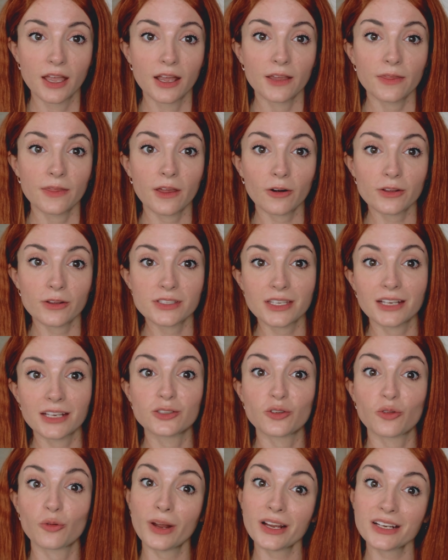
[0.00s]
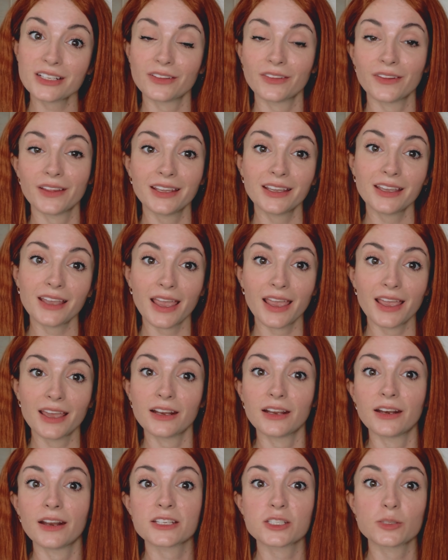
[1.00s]
there is a direct link and
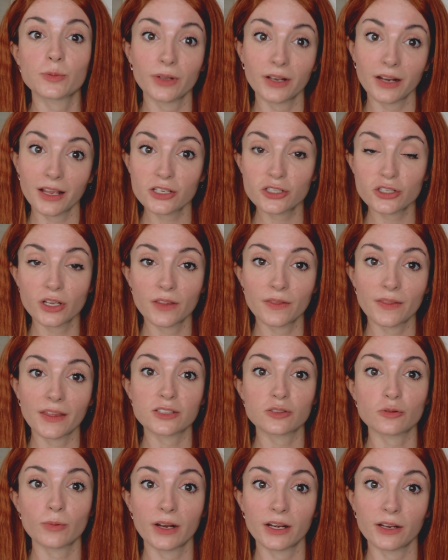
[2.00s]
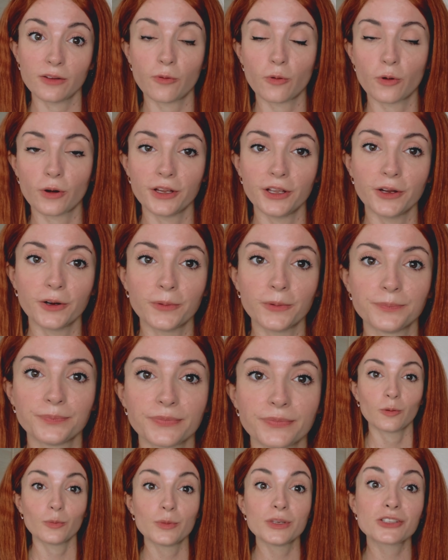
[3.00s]
an explanation that's ready for you.
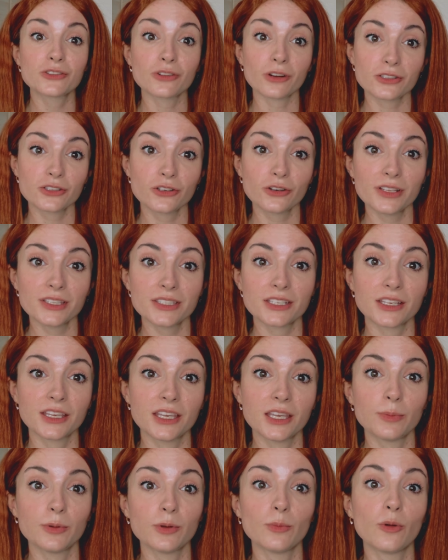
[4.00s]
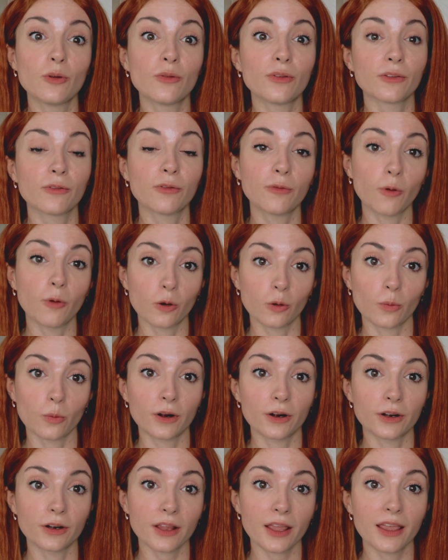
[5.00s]
We structured it to keep you moving
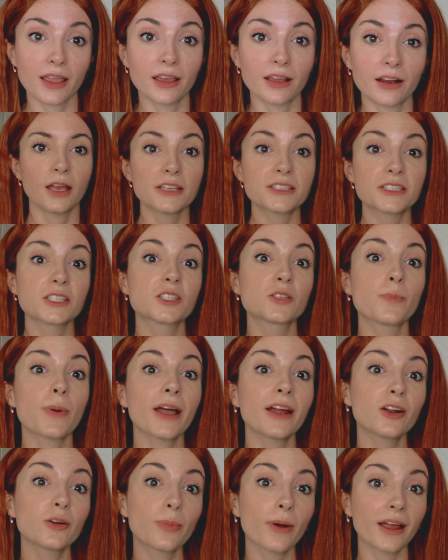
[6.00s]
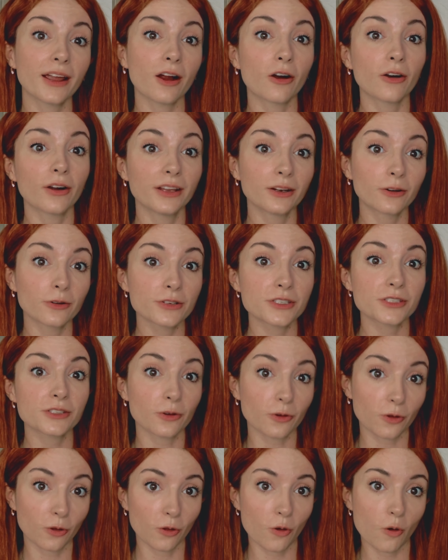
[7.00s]
forward, and it's inspired by our Inner
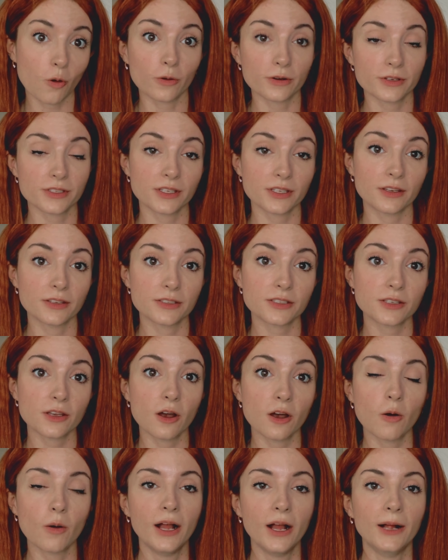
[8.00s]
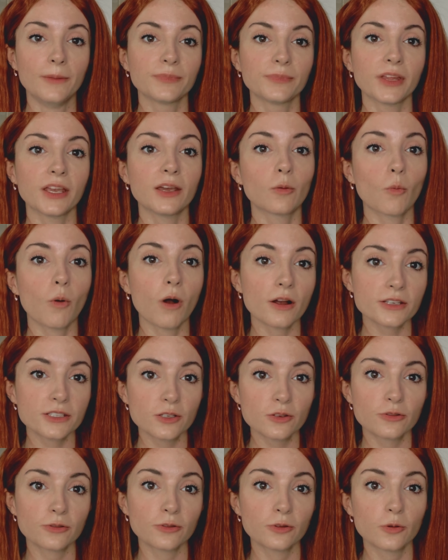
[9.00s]
Circle courses. So it walks
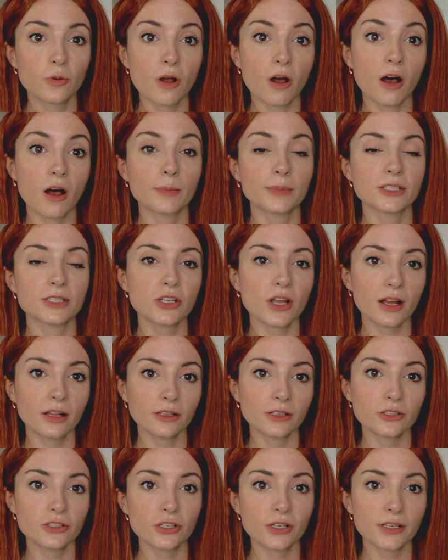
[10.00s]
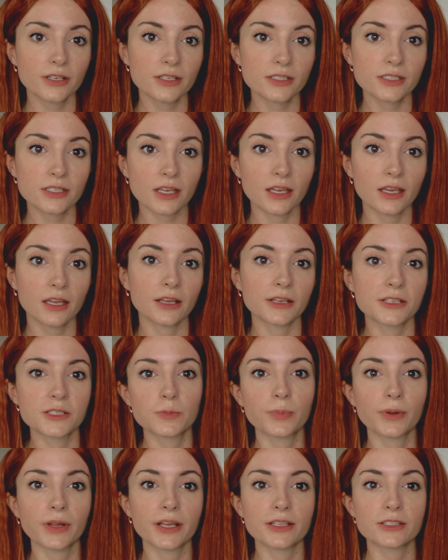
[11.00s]
you through common challenges, it
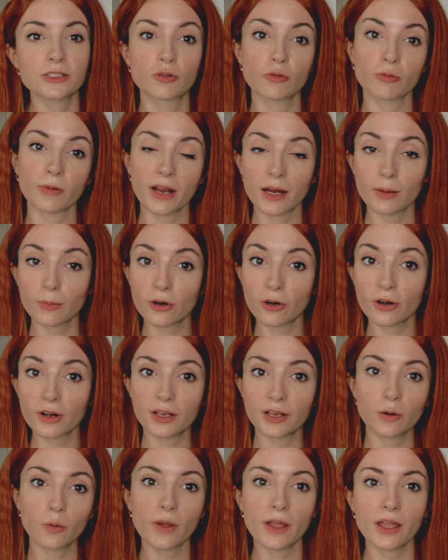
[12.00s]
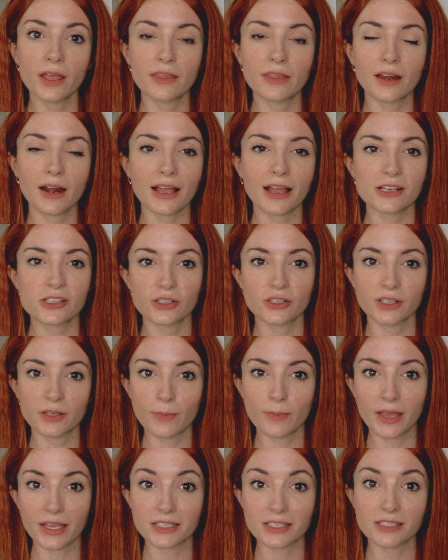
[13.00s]
explains grammar in a way that actually
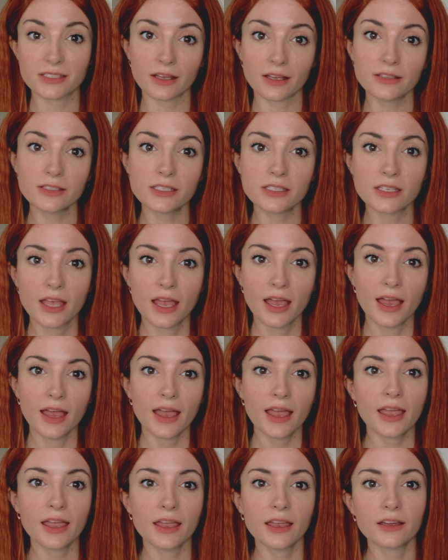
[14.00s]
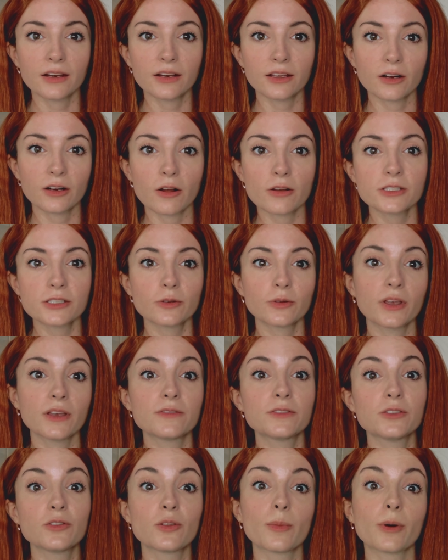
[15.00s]
makes sense, and it also
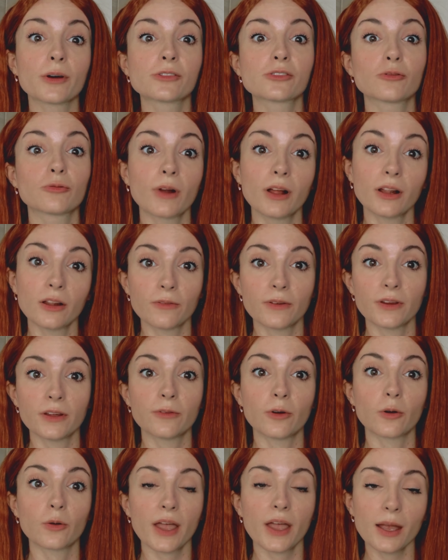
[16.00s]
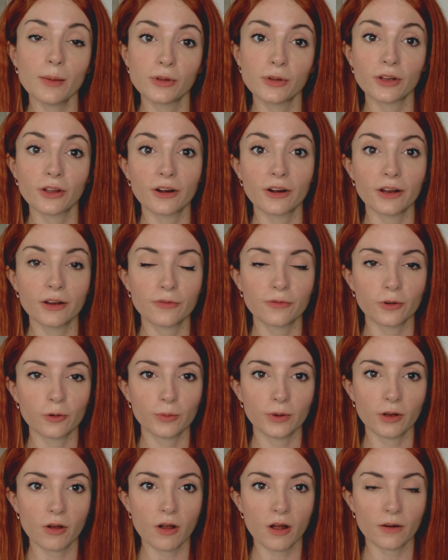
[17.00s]
gives you the most relevant vocabulary for
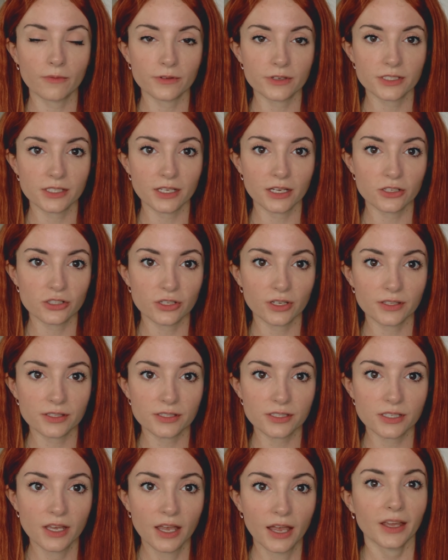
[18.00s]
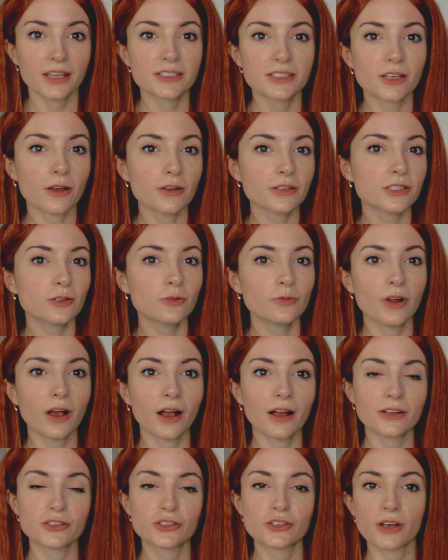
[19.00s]
real conversations. It's also
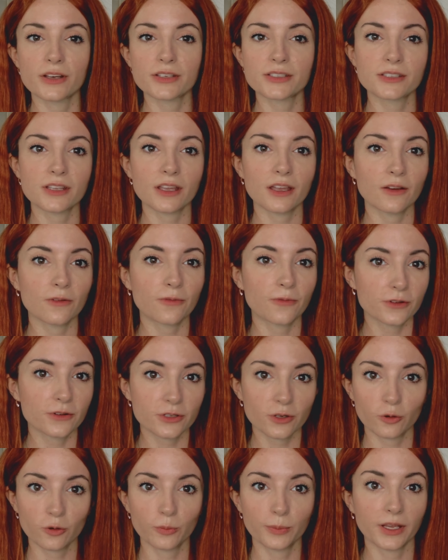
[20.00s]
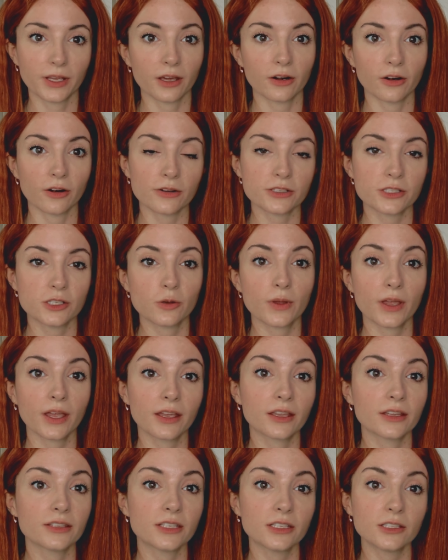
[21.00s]
not just for total beginners. You can
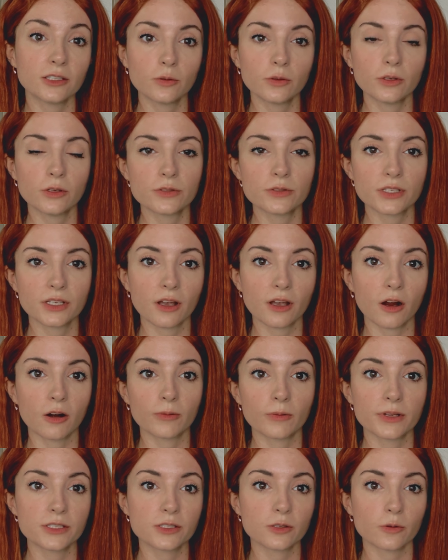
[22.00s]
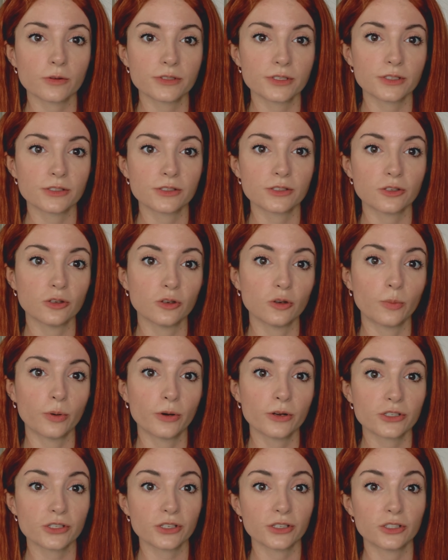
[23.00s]
continue using our resources to
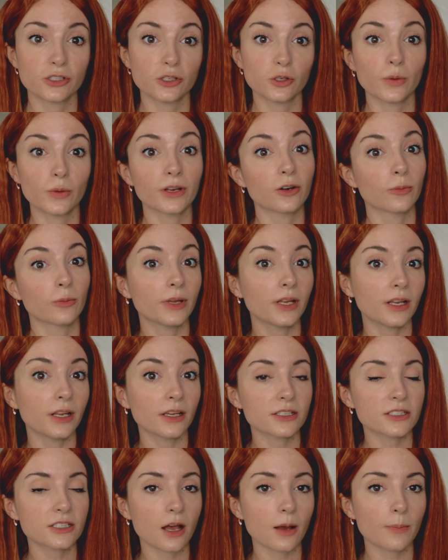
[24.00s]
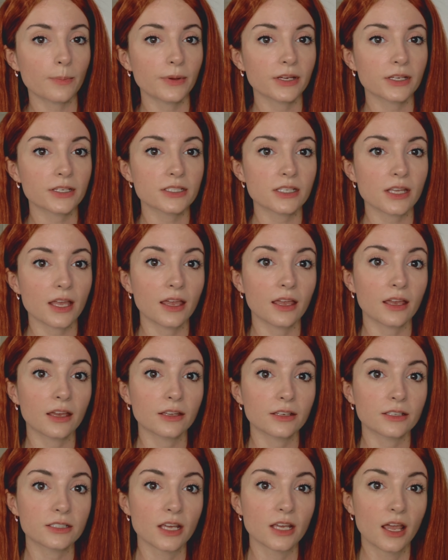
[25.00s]
push into intermediate topics
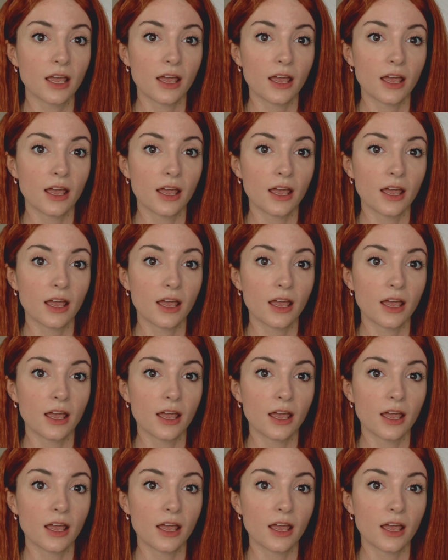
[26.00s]
and